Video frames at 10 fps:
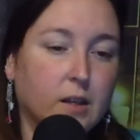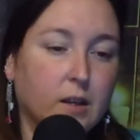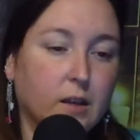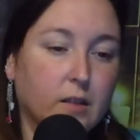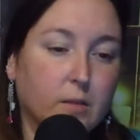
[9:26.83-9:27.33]

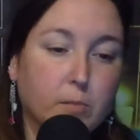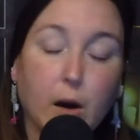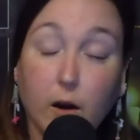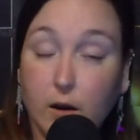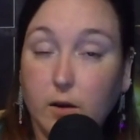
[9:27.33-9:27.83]
The
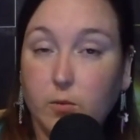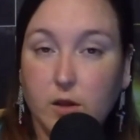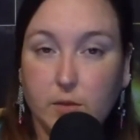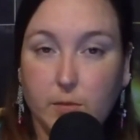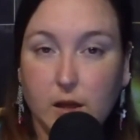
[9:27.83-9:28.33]
bar where
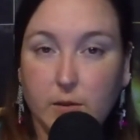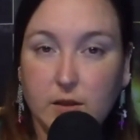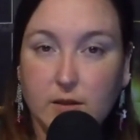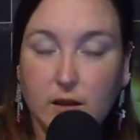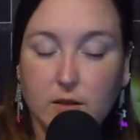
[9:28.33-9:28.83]
the party was
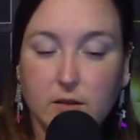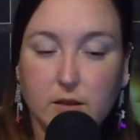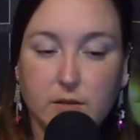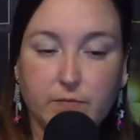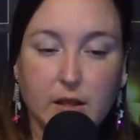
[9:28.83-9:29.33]
held,
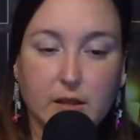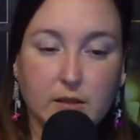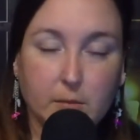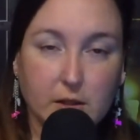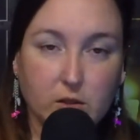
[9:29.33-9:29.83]
as I
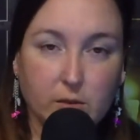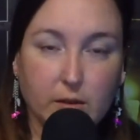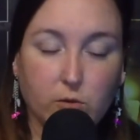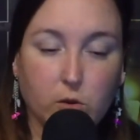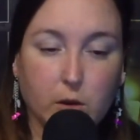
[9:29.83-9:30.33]
mentioned
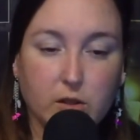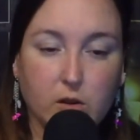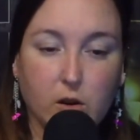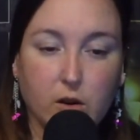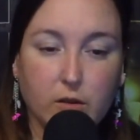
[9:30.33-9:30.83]
before, was
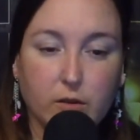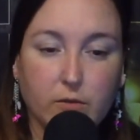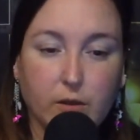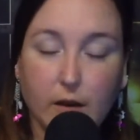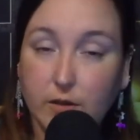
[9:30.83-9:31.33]
called
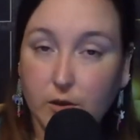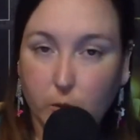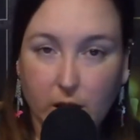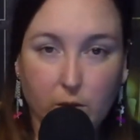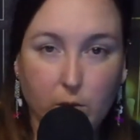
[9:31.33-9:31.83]
5 and
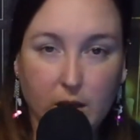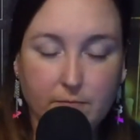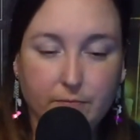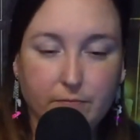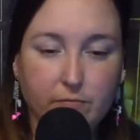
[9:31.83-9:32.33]
23.
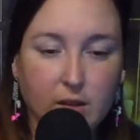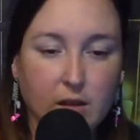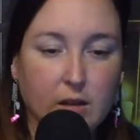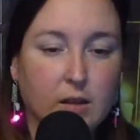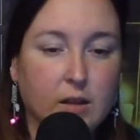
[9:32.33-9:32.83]
It
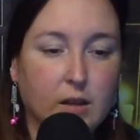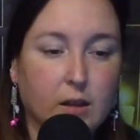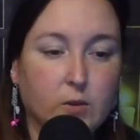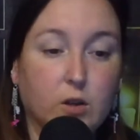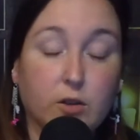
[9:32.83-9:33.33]

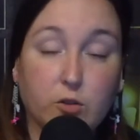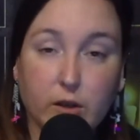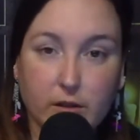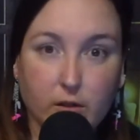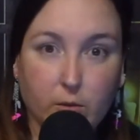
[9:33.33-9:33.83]
was on
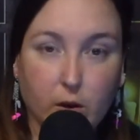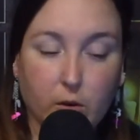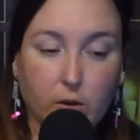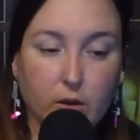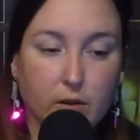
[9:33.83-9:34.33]
Transit
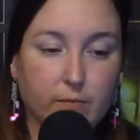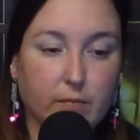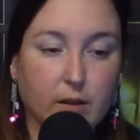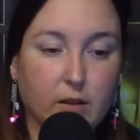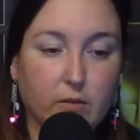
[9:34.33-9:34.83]
Road
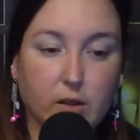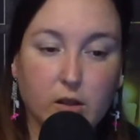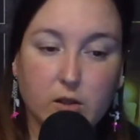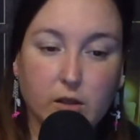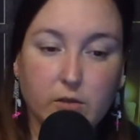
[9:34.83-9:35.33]
in the
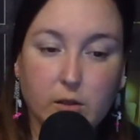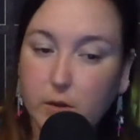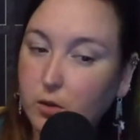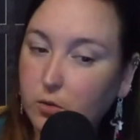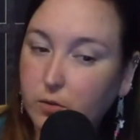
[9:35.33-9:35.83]
village of
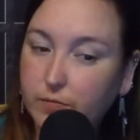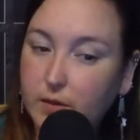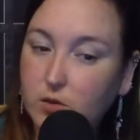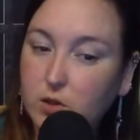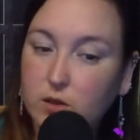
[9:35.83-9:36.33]
Depew,
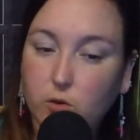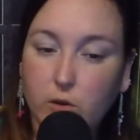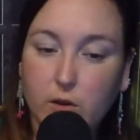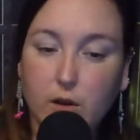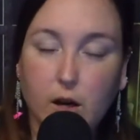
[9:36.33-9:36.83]
just
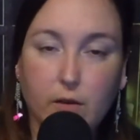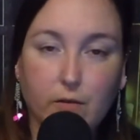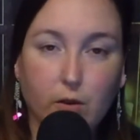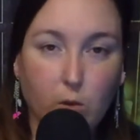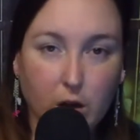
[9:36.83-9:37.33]
north of
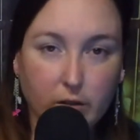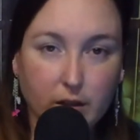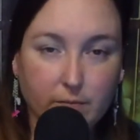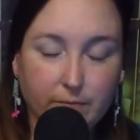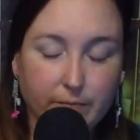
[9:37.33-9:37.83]

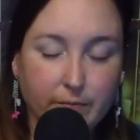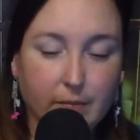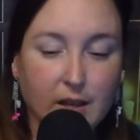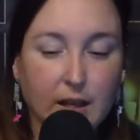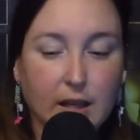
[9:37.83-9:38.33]
Walden.
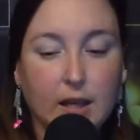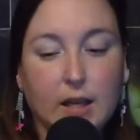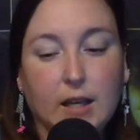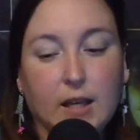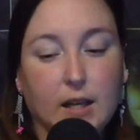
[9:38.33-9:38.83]

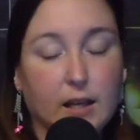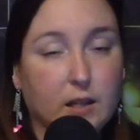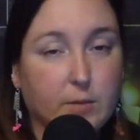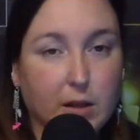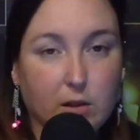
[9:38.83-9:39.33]
It has
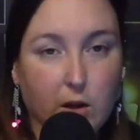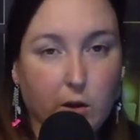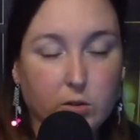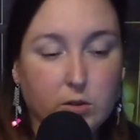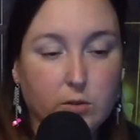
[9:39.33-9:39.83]
been
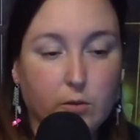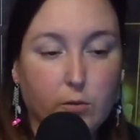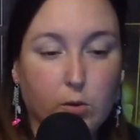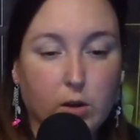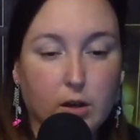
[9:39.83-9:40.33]
closed
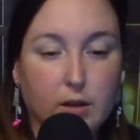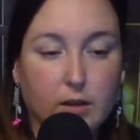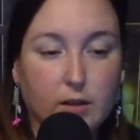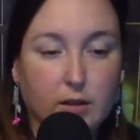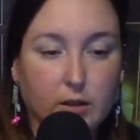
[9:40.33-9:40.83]
for
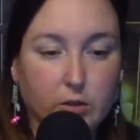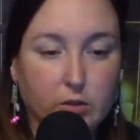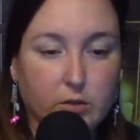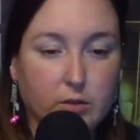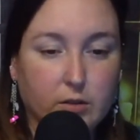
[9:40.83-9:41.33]
years.